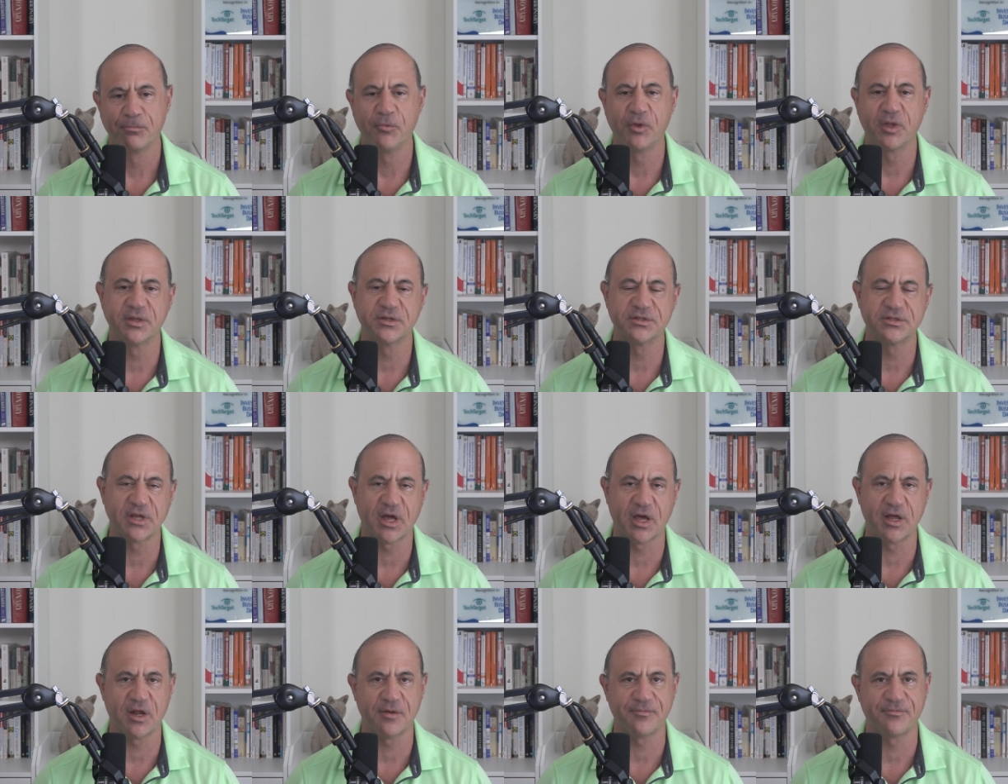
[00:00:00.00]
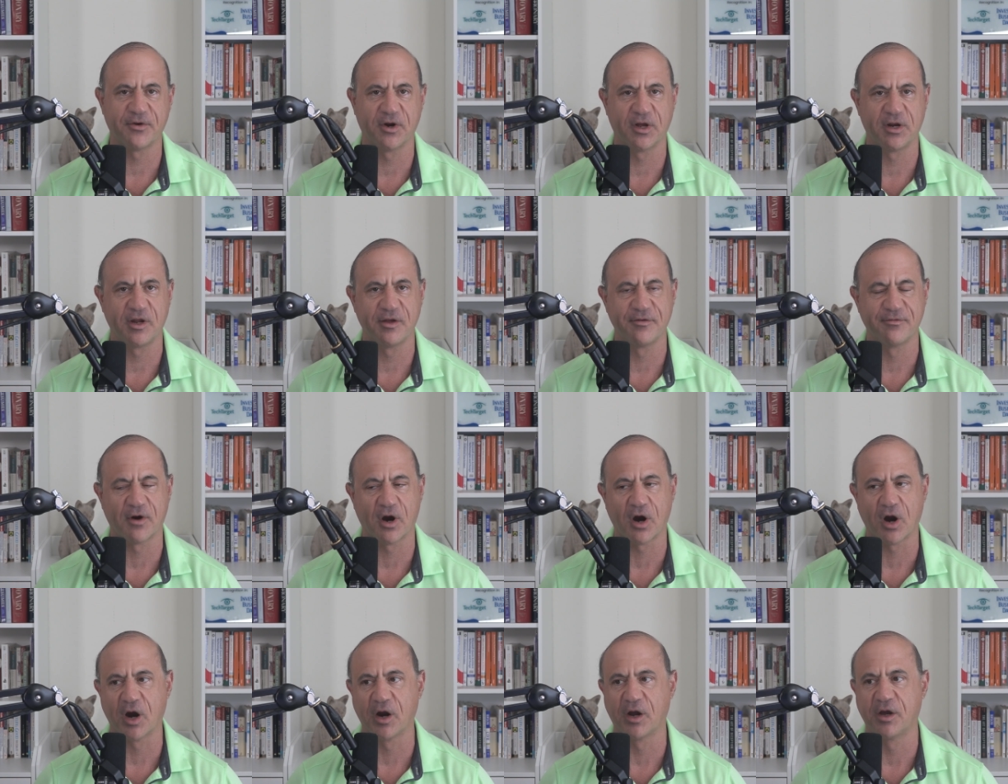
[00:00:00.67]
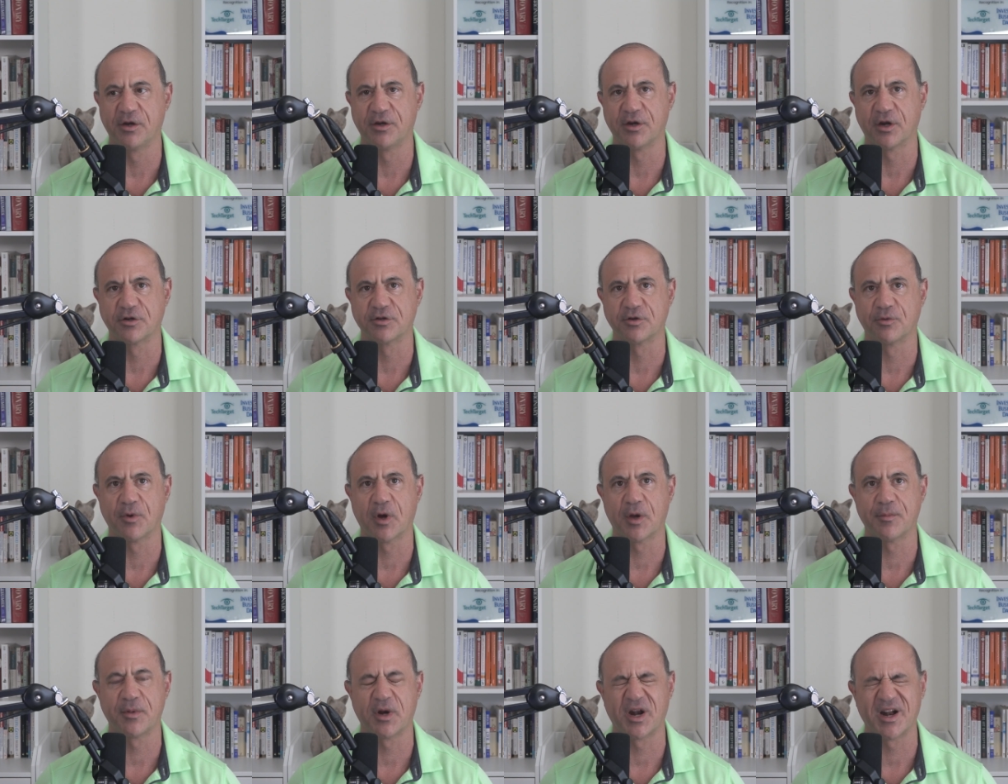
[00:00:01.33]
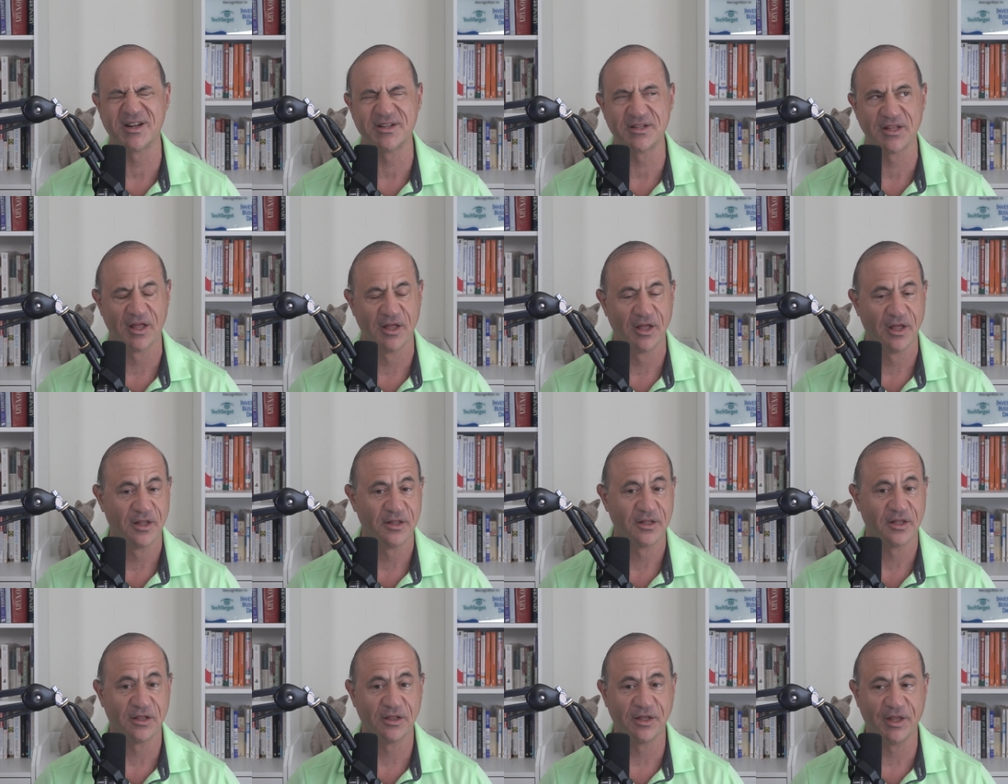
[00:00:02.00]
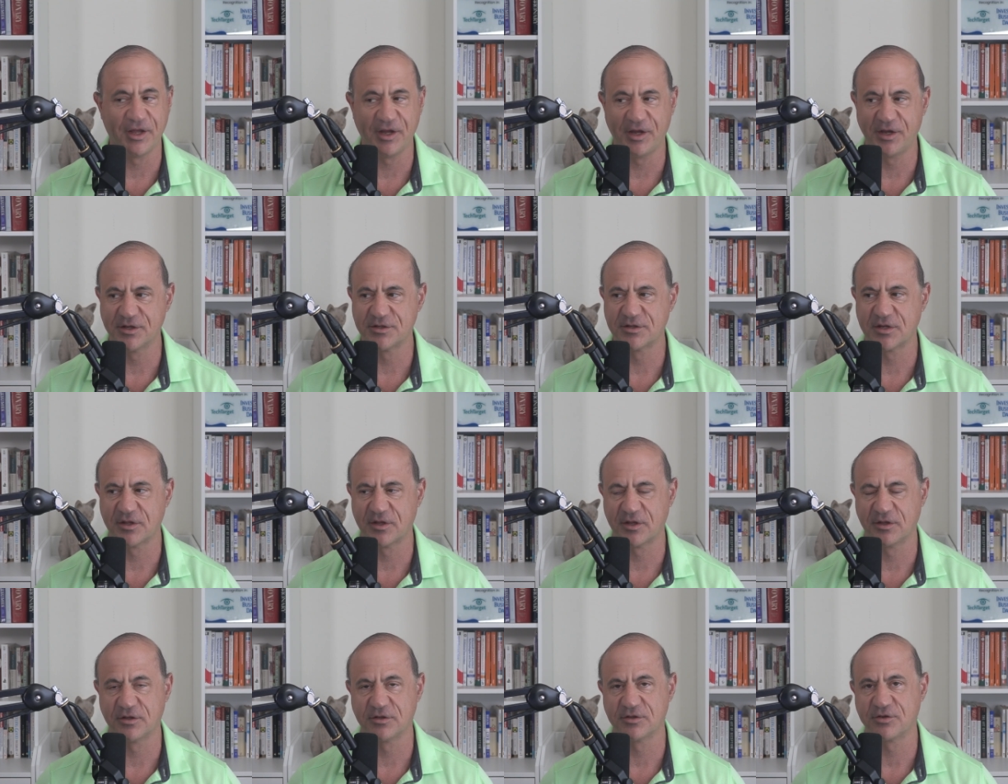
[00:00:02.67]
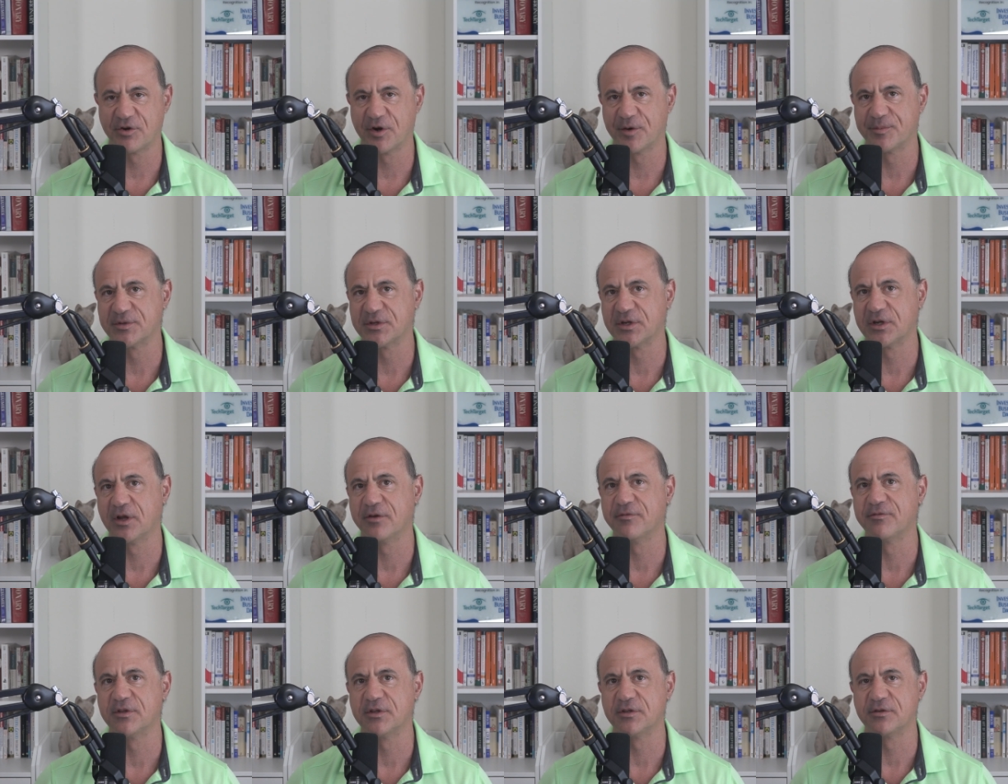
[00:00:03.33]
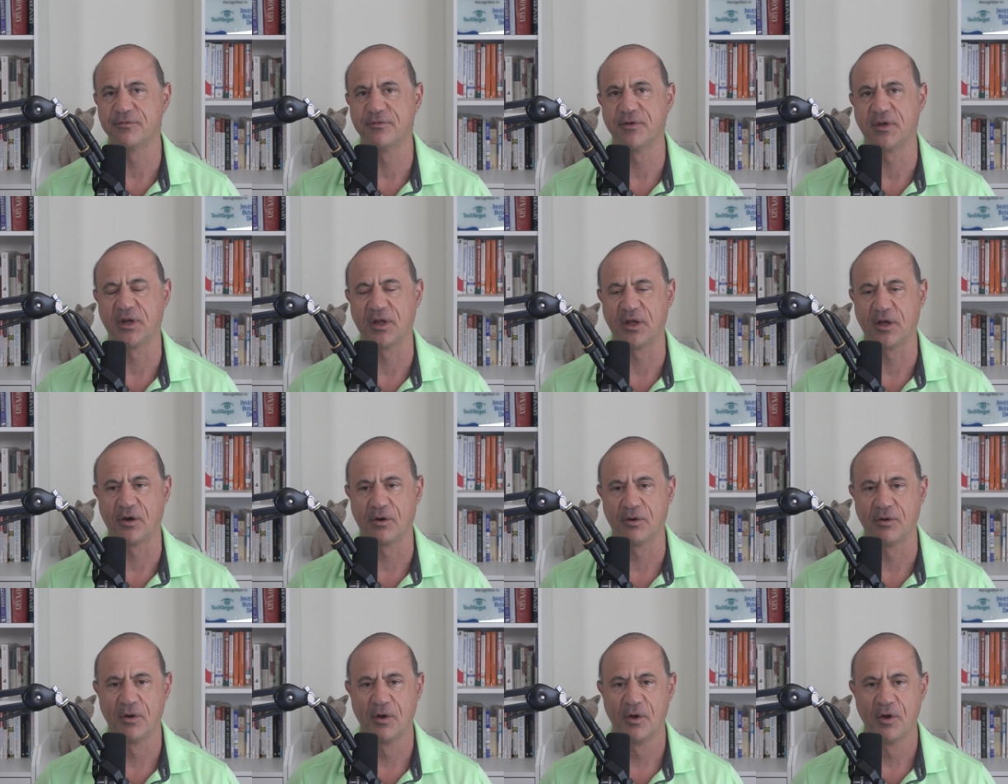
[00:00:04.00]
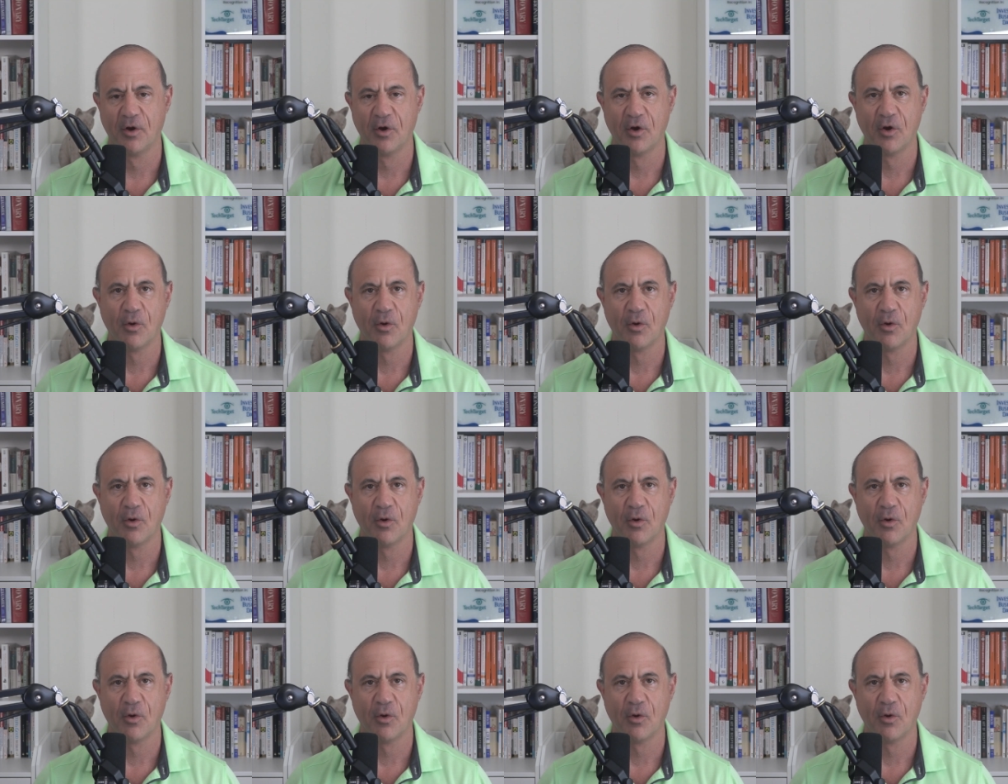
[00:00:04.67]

You can sign up for any of our architecture webinars. The link is in the description of this video.